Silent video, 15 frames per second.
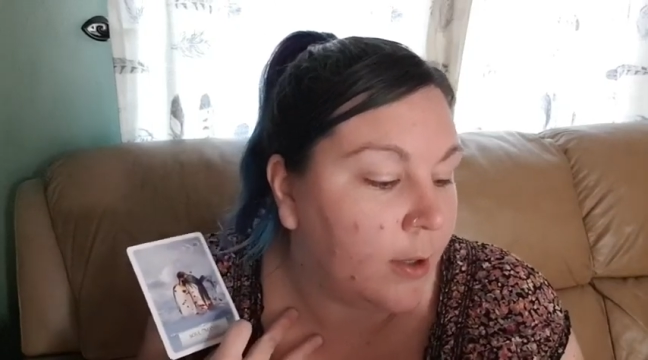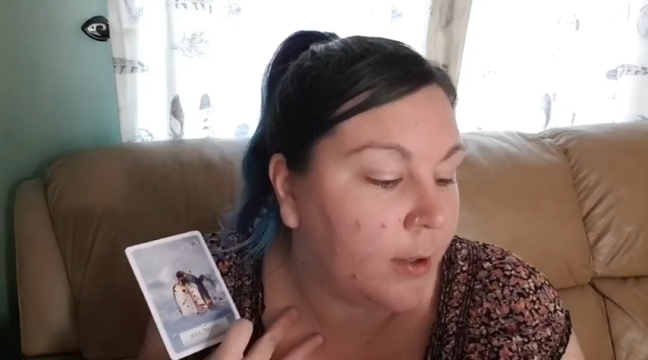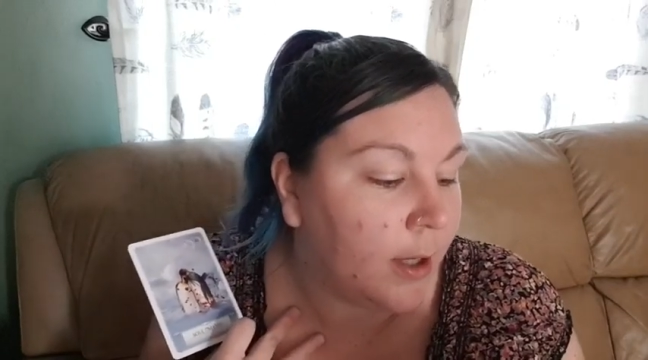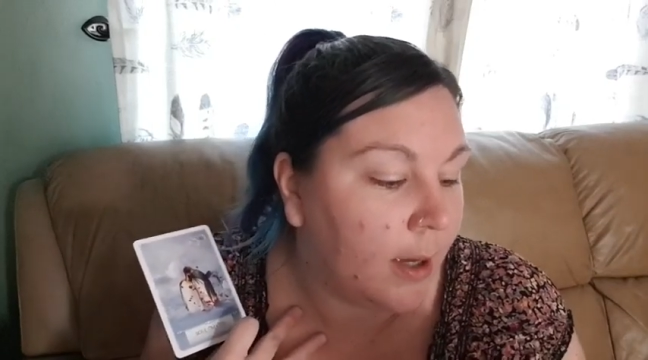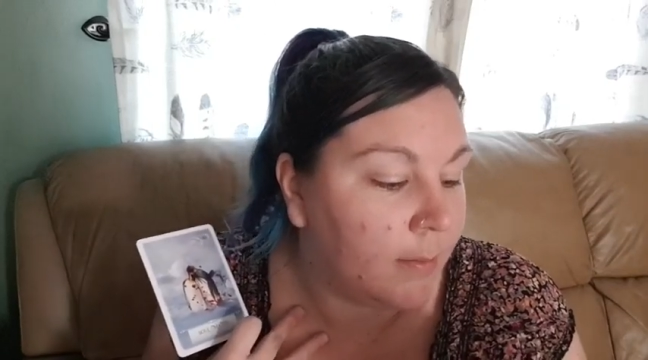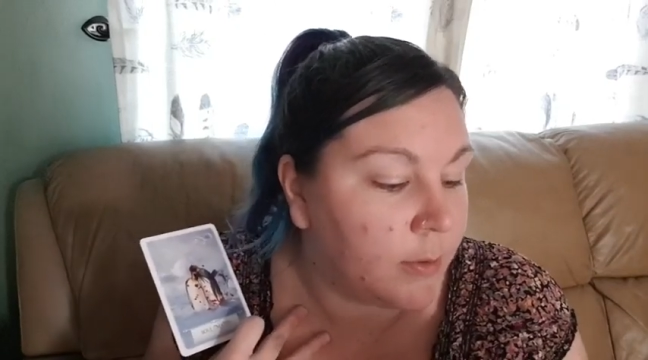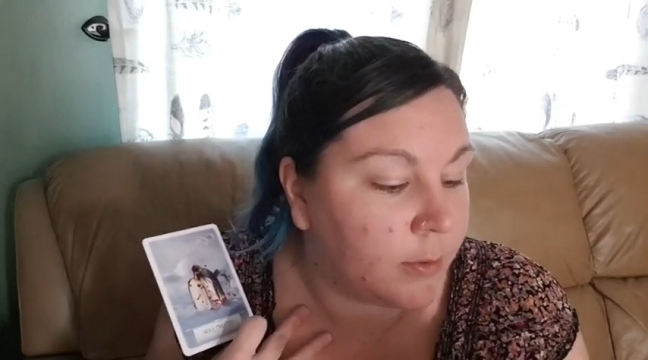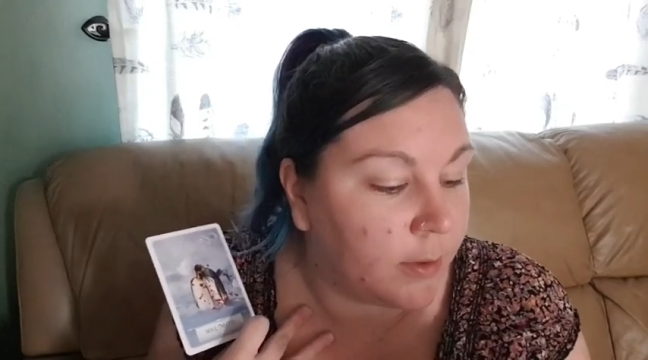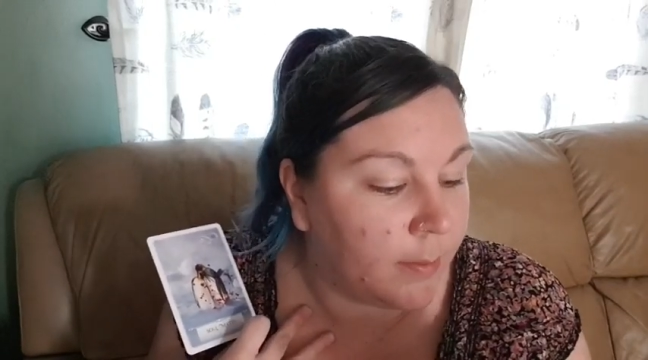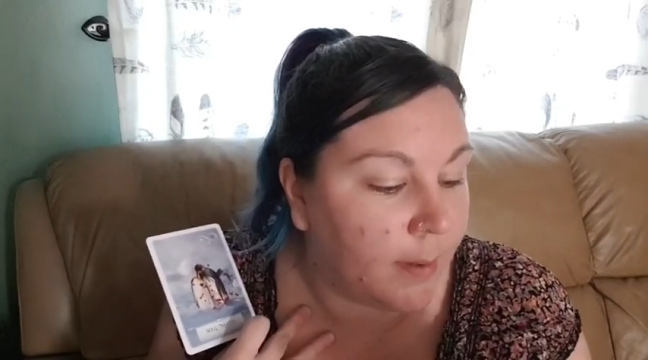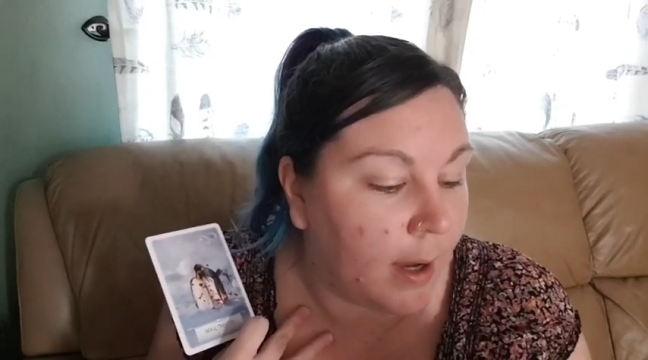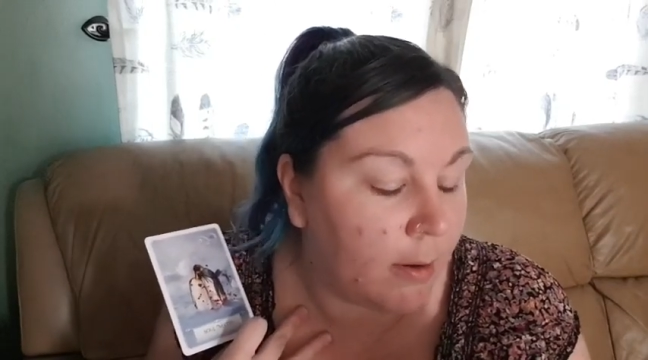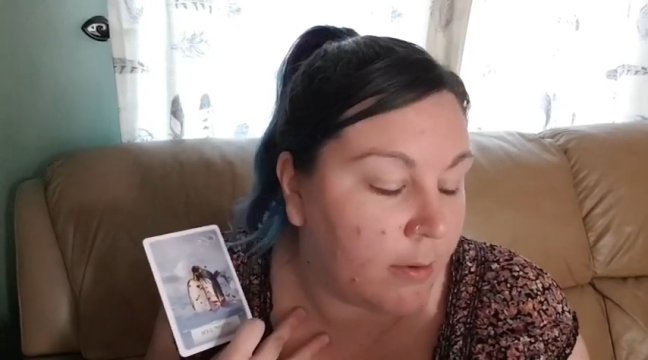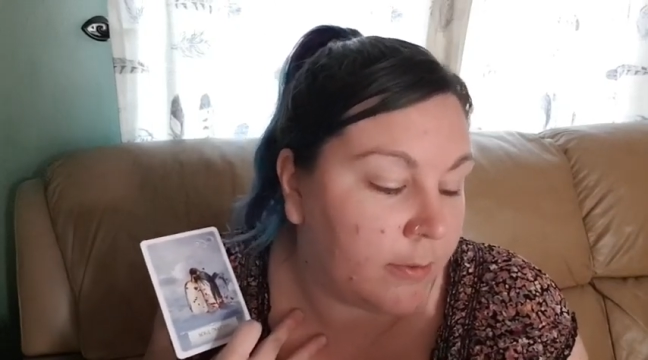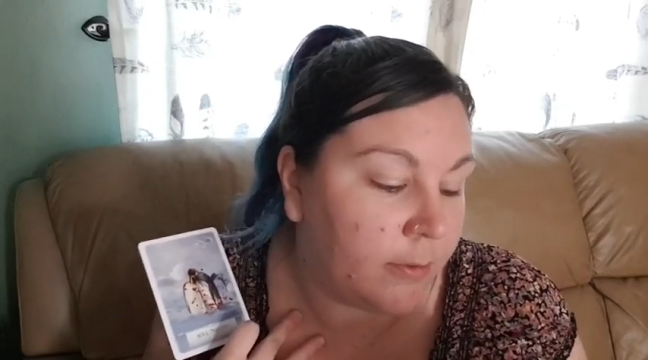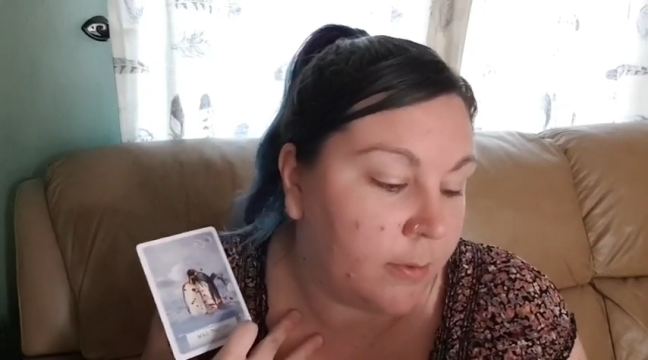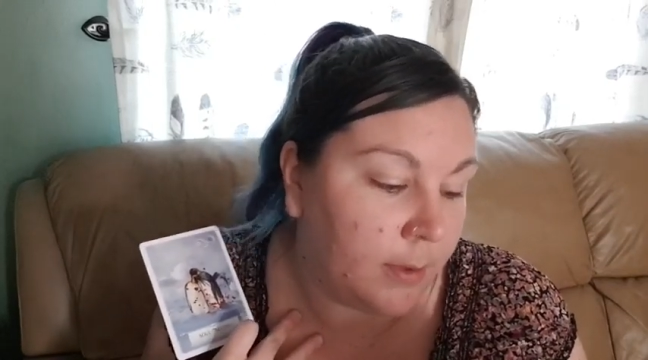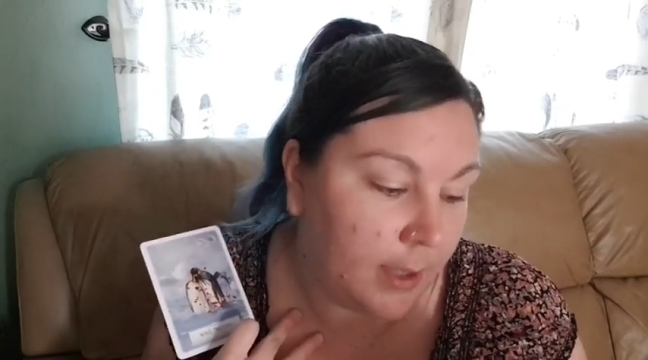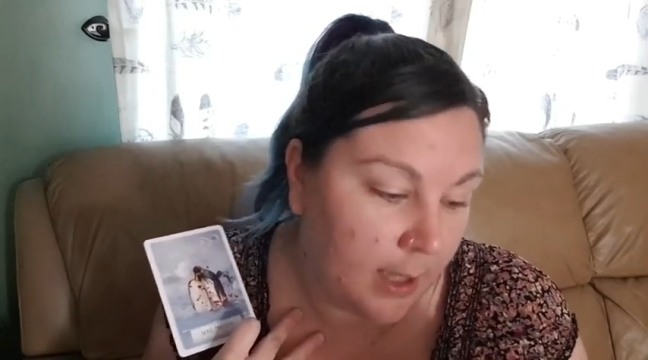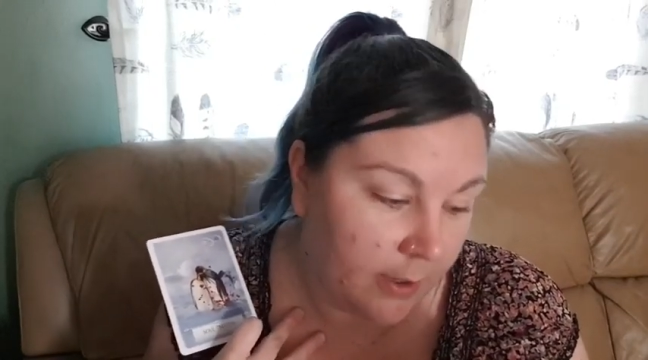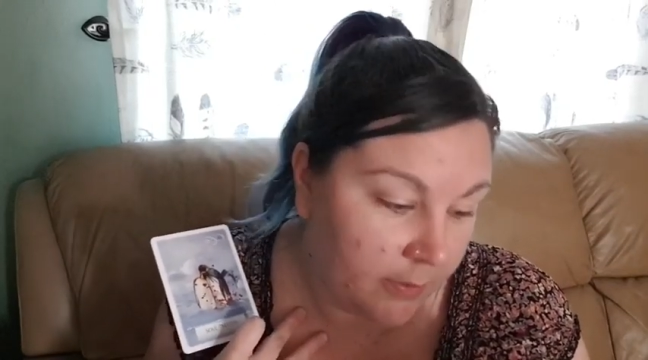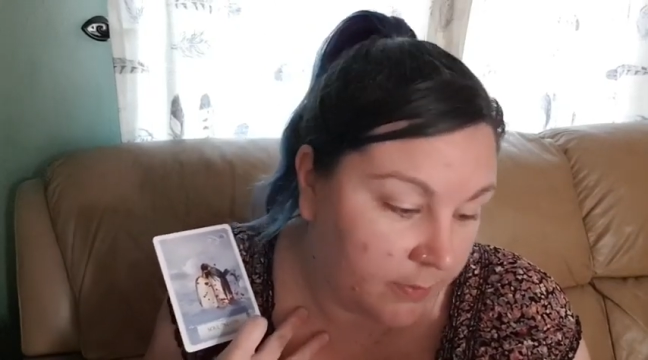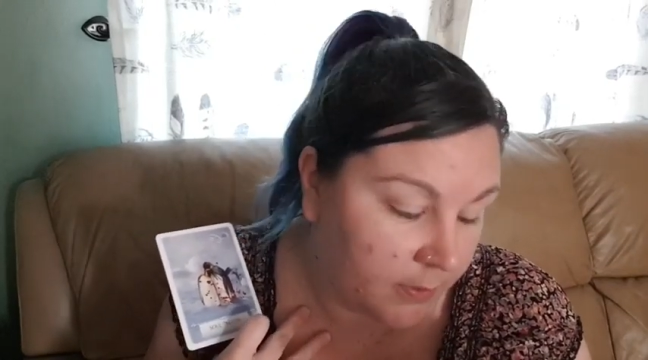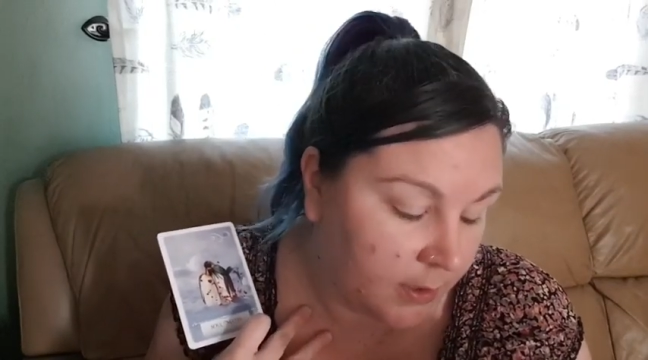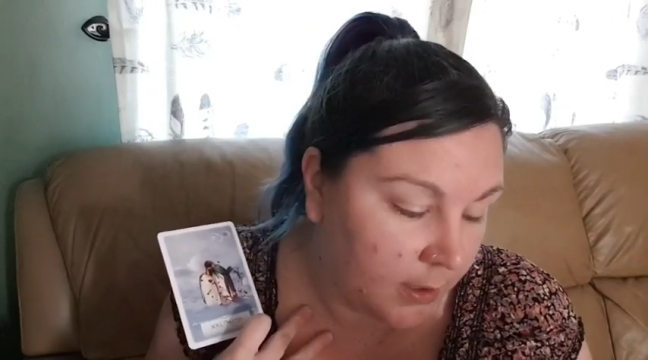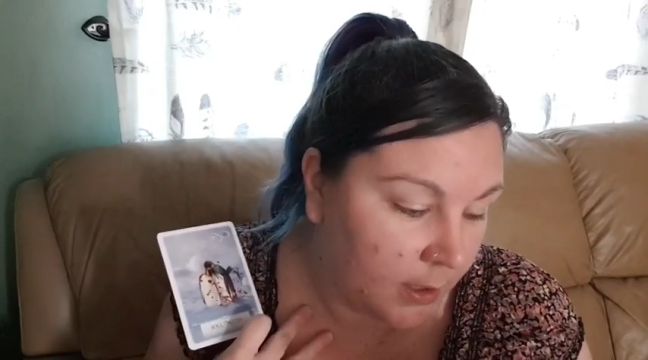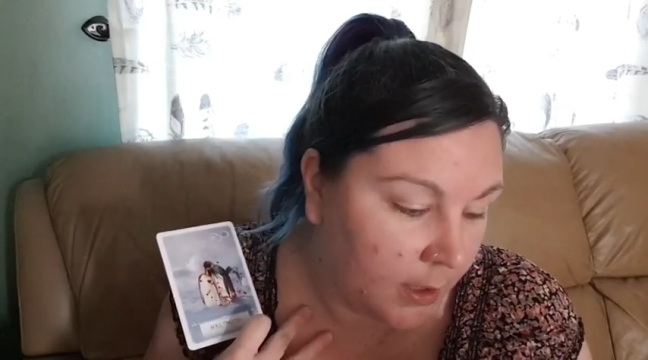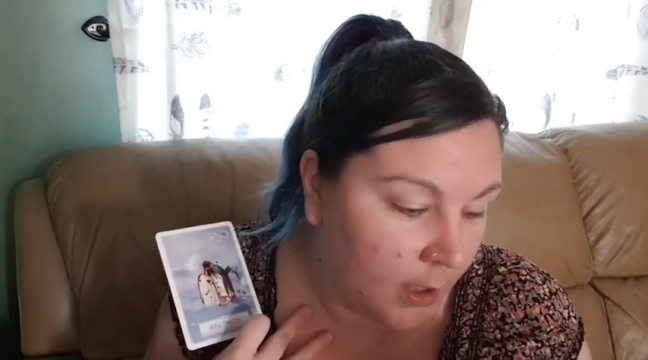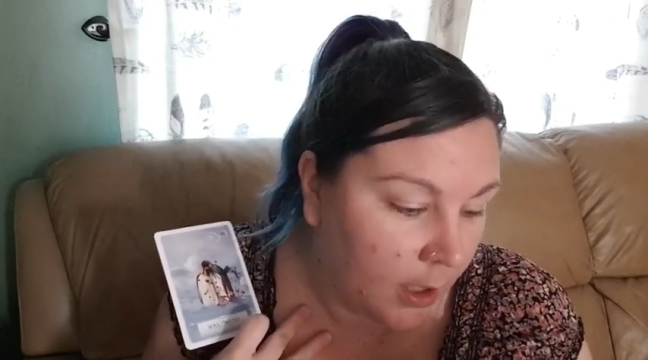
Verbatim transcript: who comes with a powerful gift.